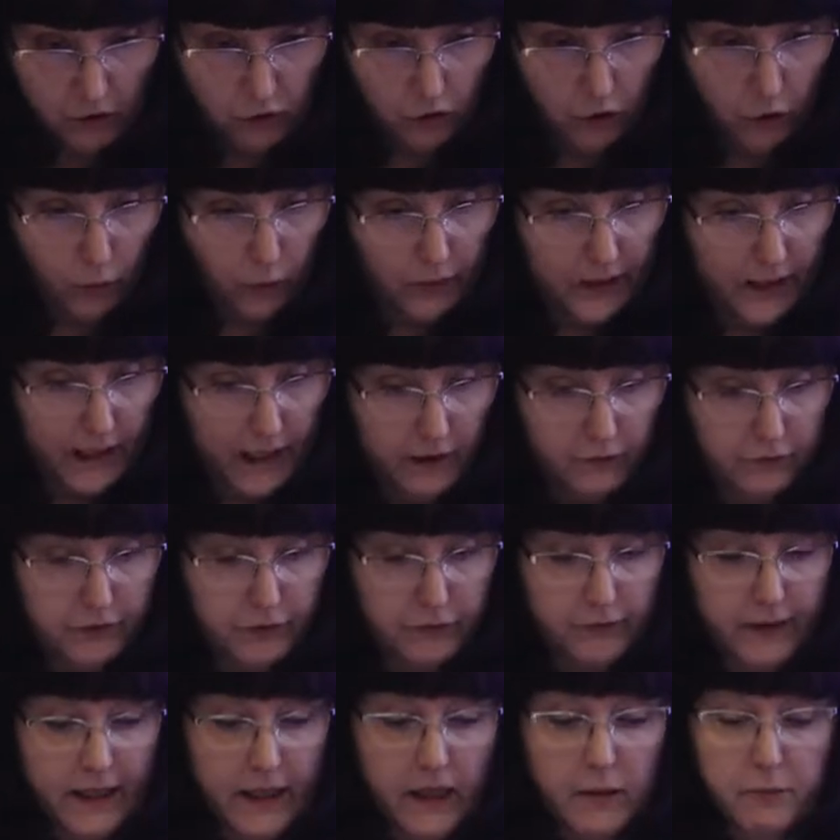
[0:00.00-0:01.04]
So we have the
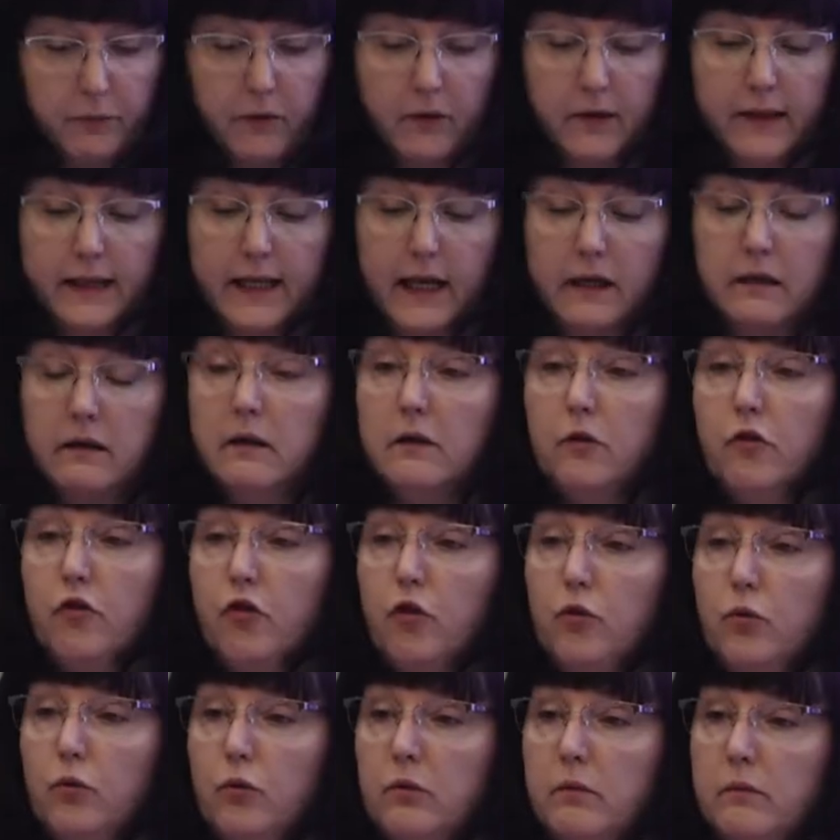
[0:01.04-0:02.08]
Ventspils Technical
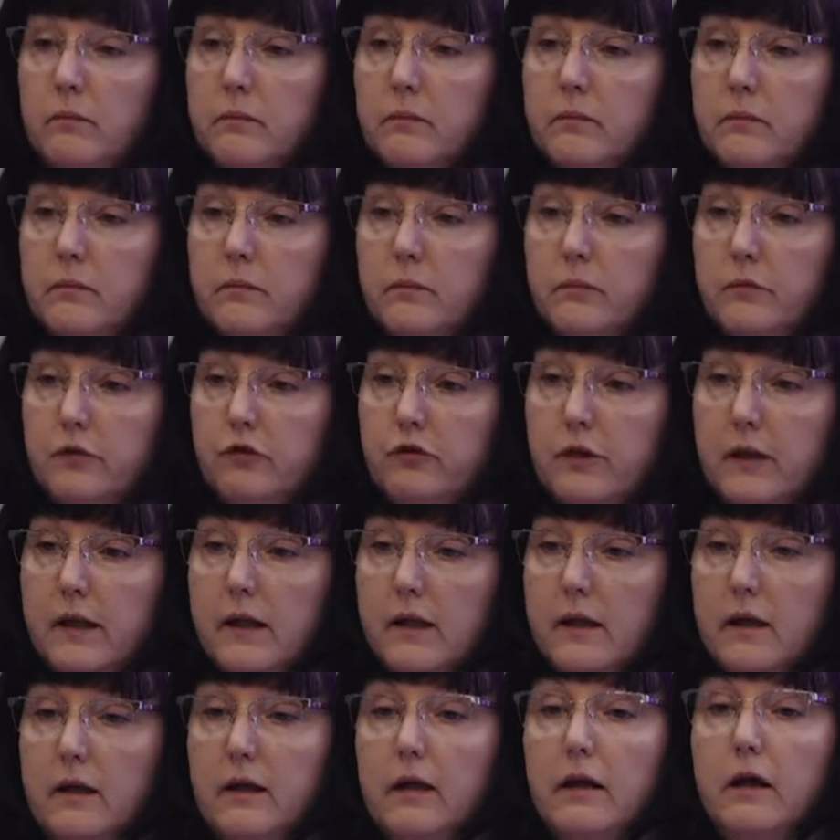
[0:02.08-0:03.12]
School, which is
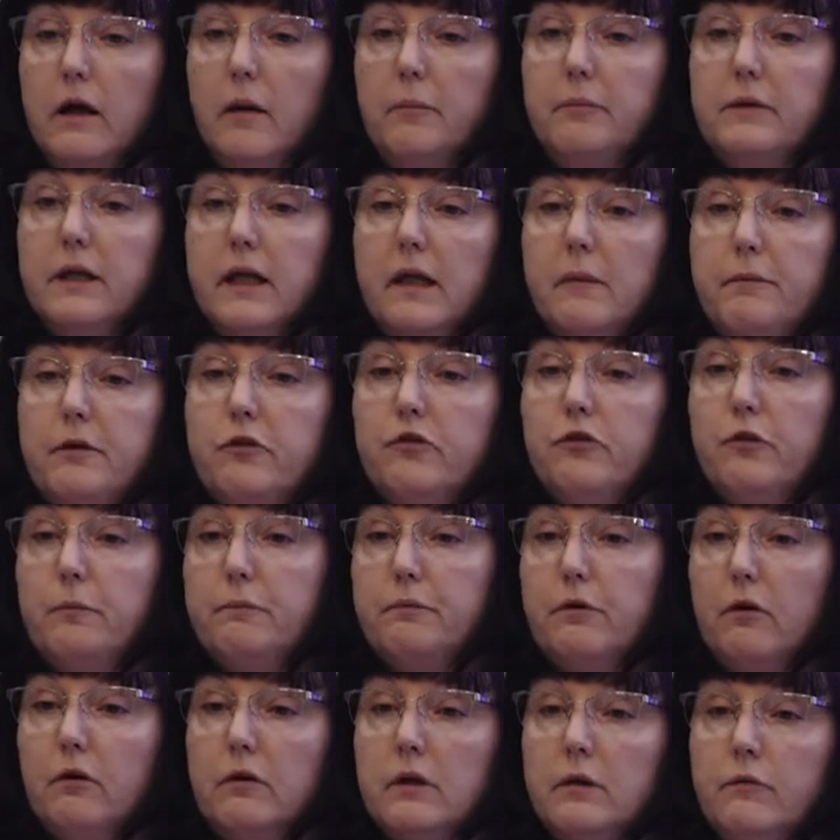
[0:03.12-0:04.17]
setting up the special
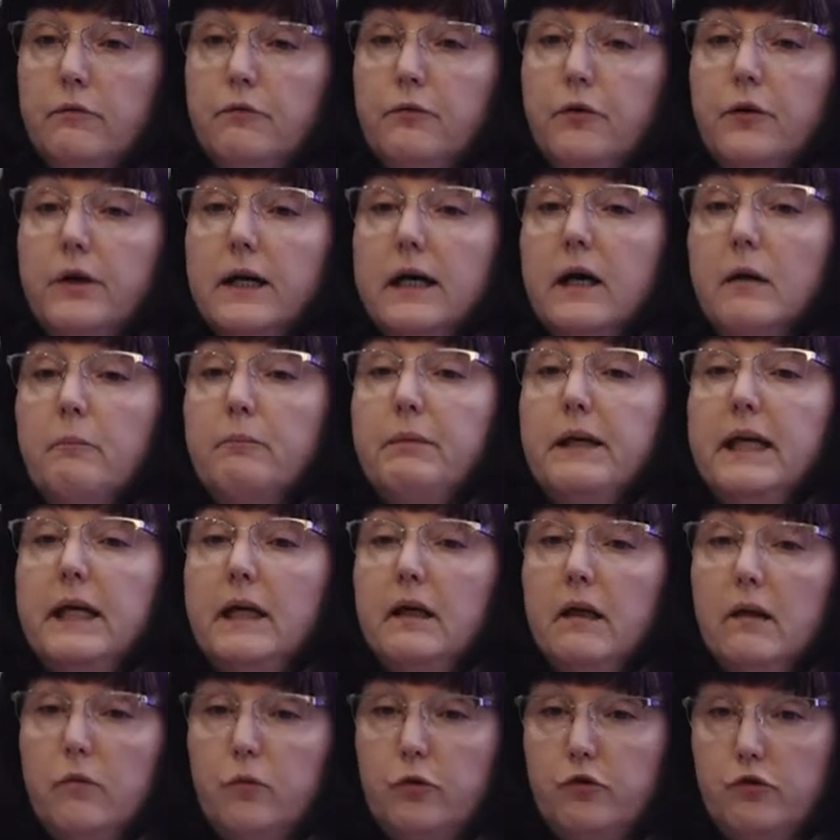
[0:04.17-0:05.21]
program for the
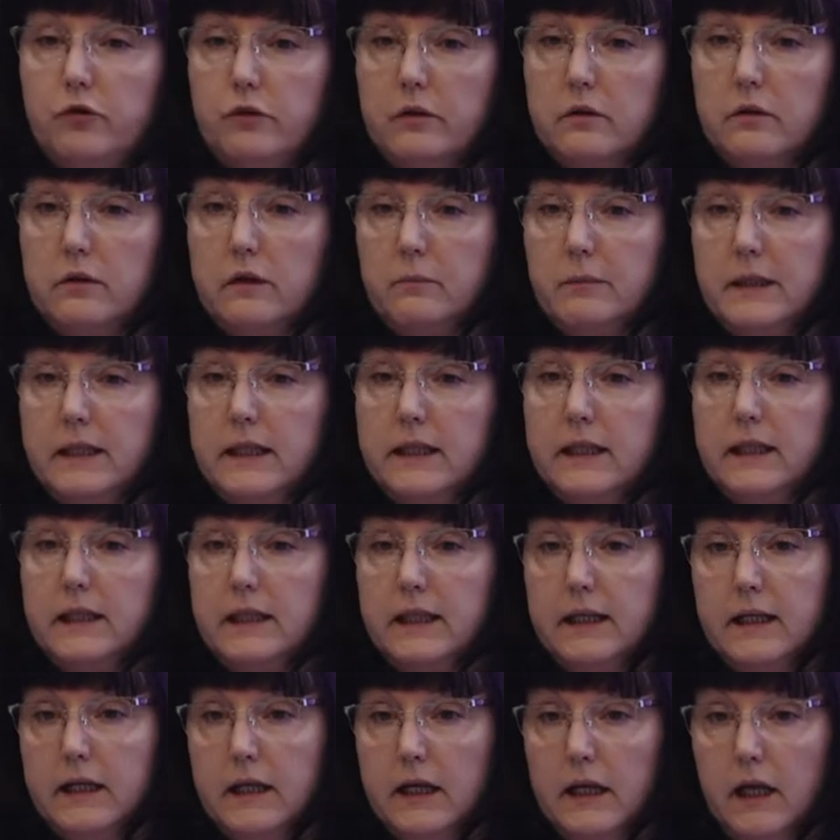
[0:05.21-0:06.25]
companies which were common in
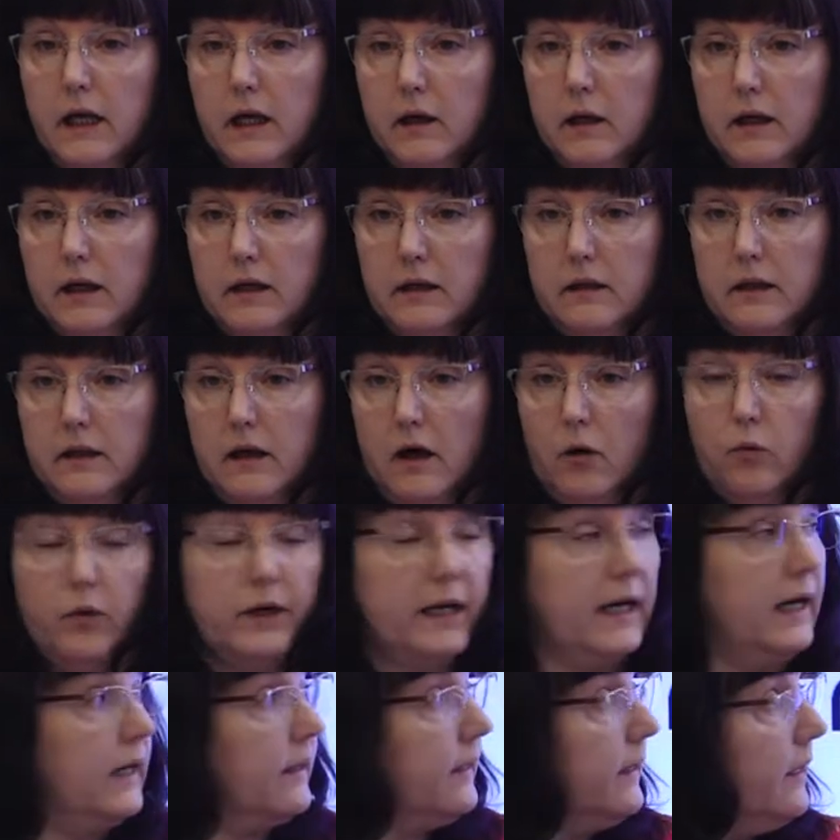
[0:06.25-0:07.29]
uh, our
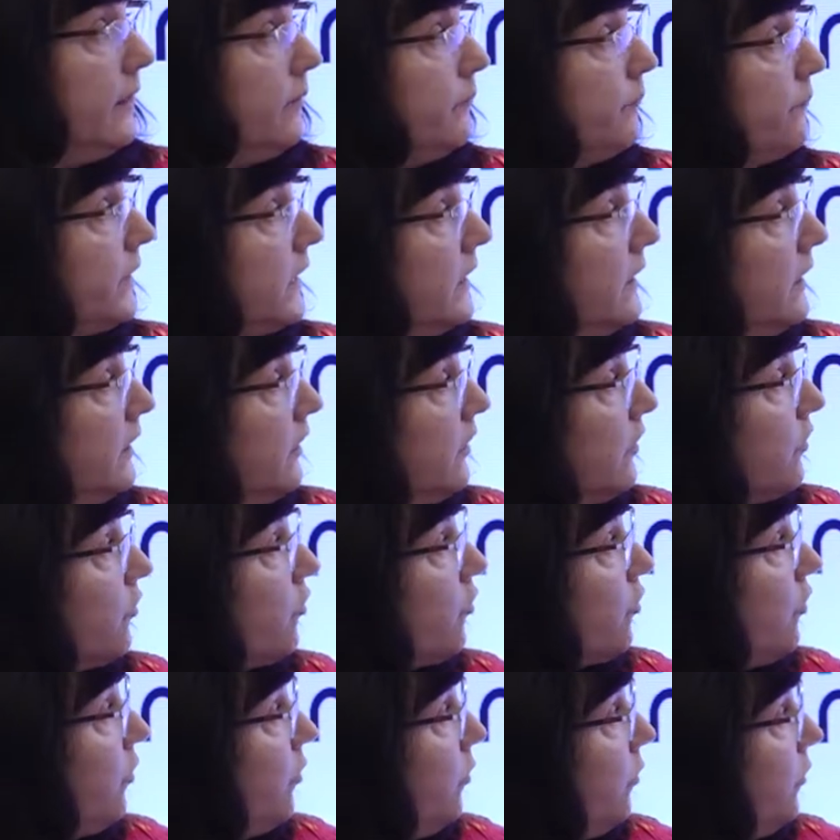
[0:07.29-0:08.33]
area.
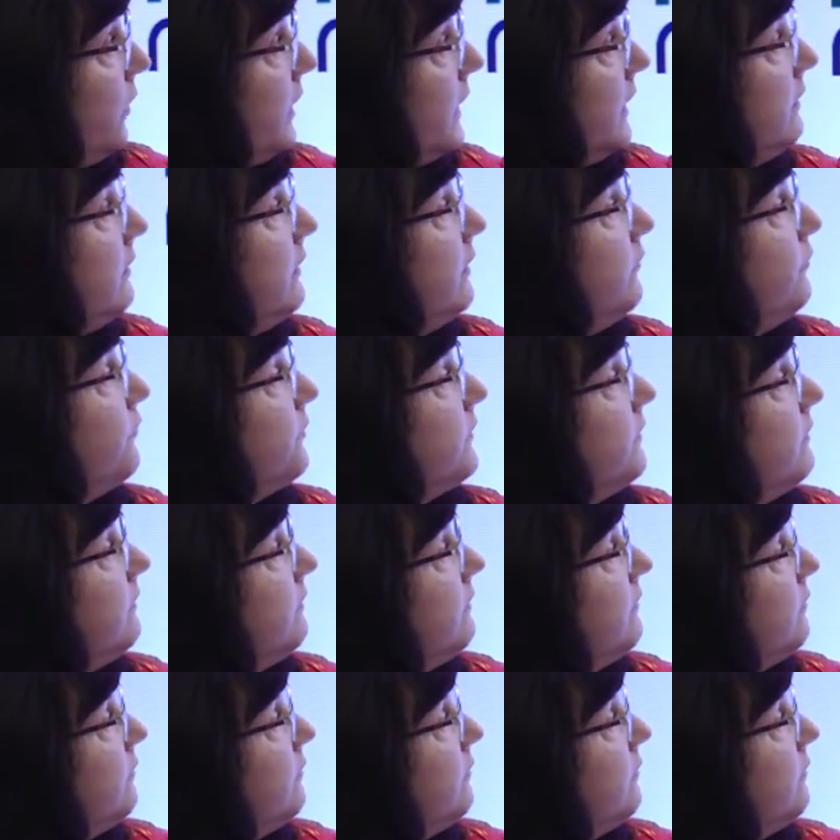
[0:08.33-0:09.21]
So in different